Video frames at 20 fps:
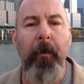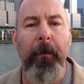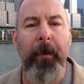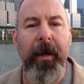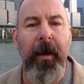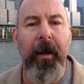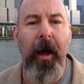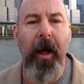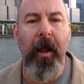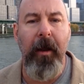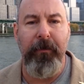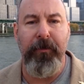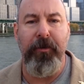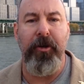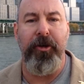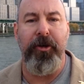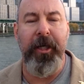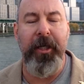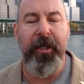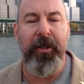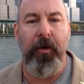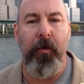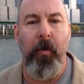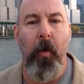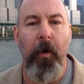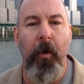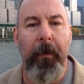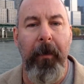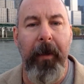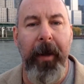be-all of strategic
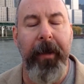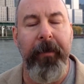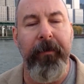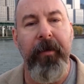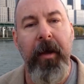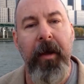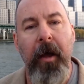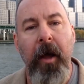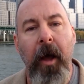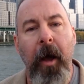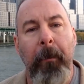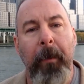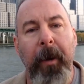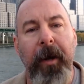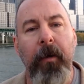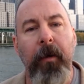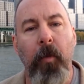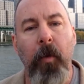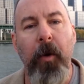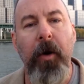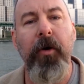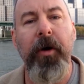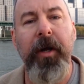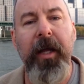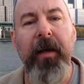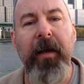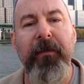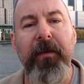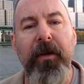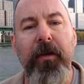war plans, but it will
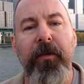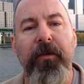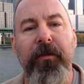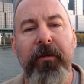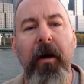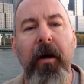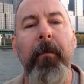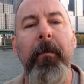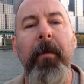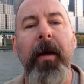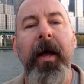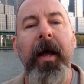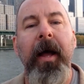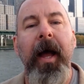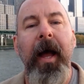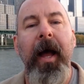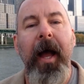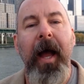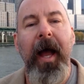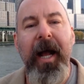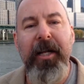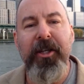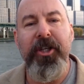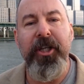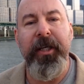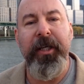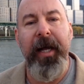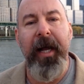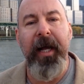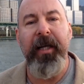give you some
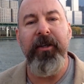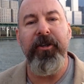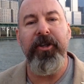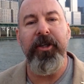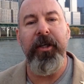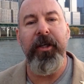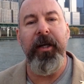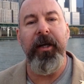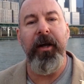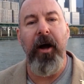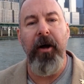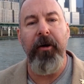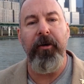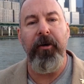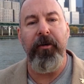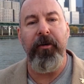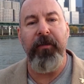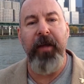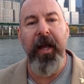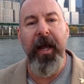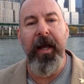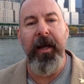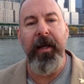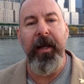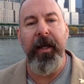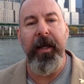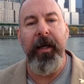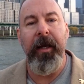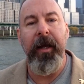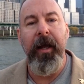education and
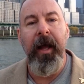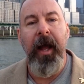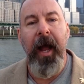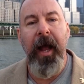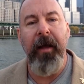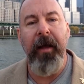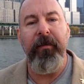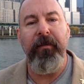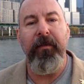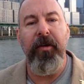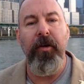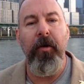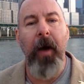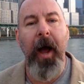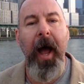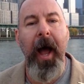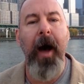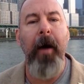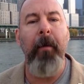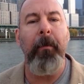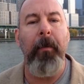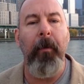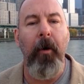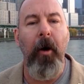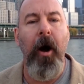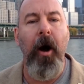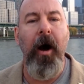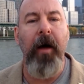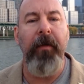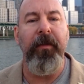understanding as to how
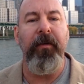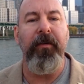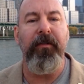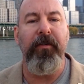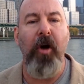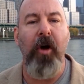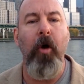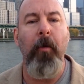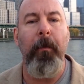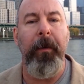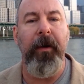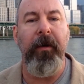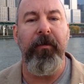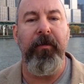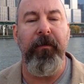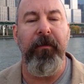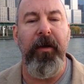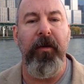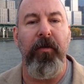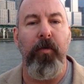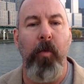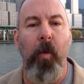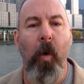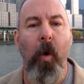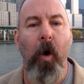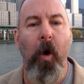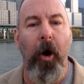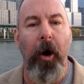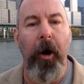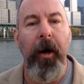broad the scope is of this
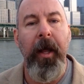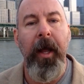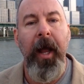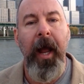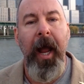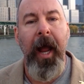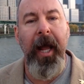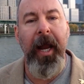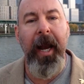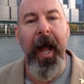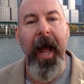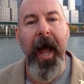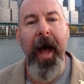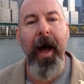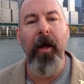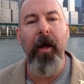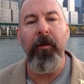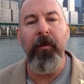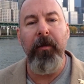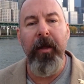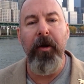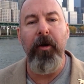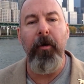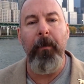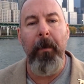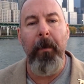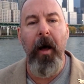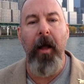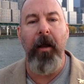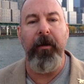war and how little
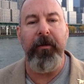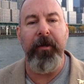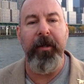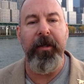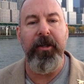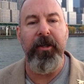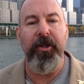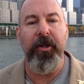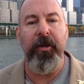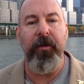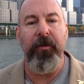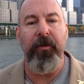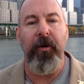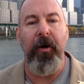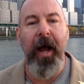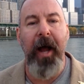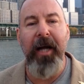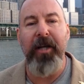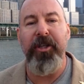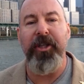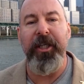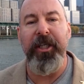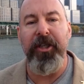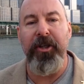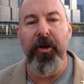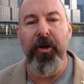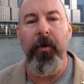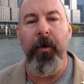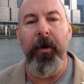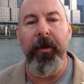politicians are actually
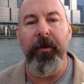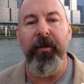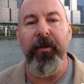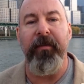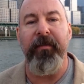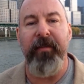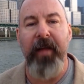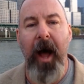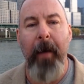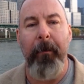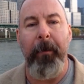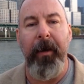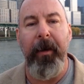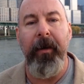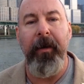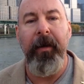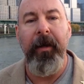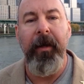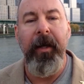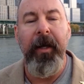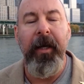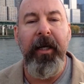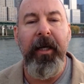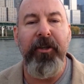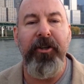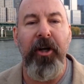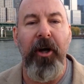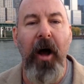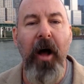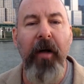doing to stop it. It
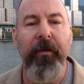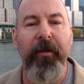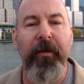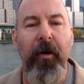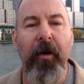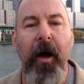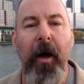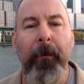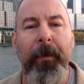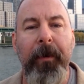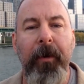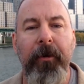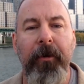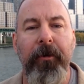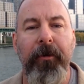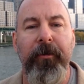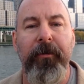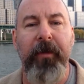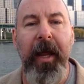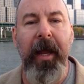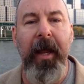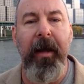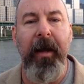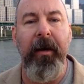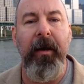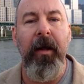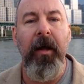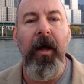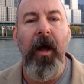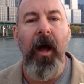should also help you
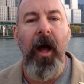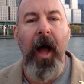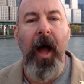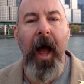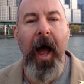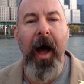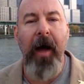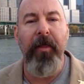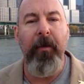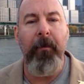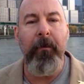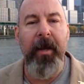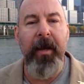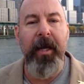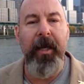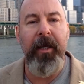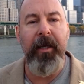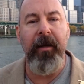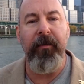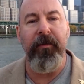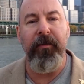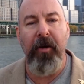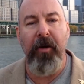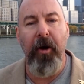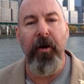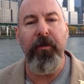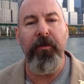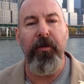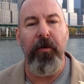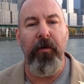understand how the media
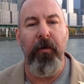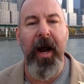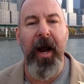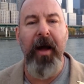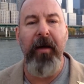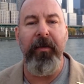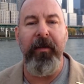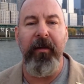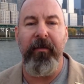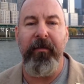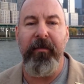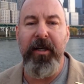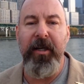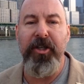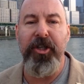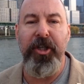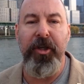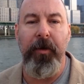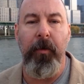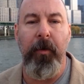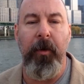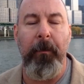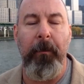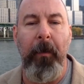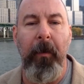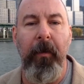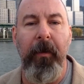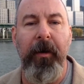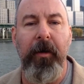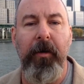skirts around this issue with
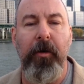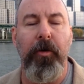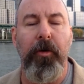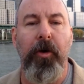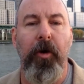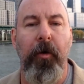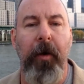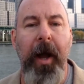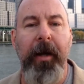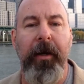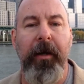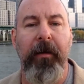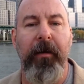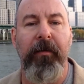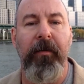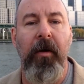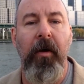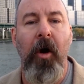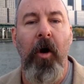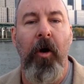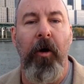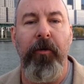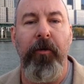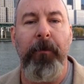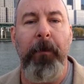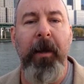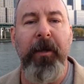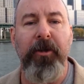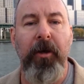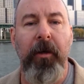political correctness or
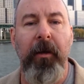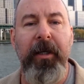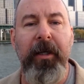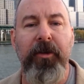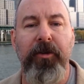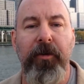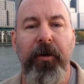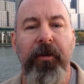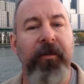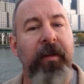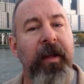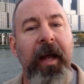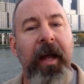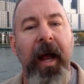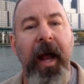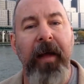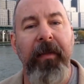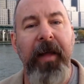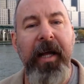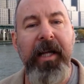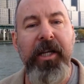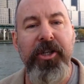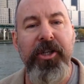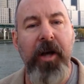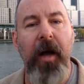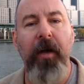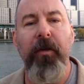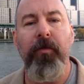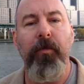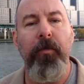special interest, and they
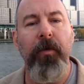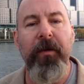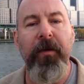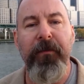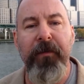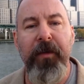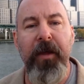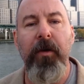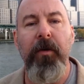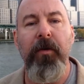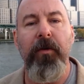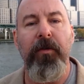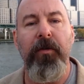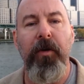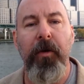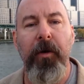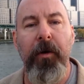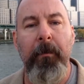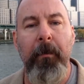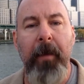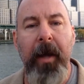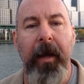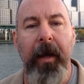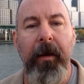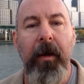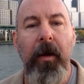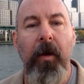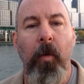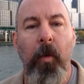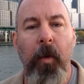just refuse to admit
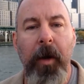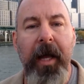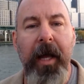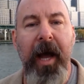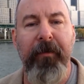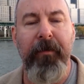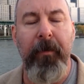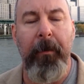we have